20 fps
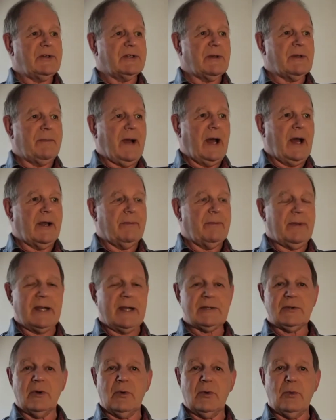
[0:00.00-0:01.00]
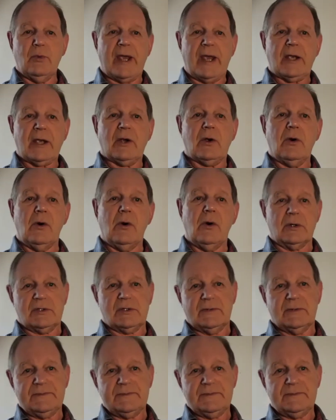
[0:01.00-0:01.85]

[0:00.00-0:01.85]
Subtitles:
is about a place called Wick Court,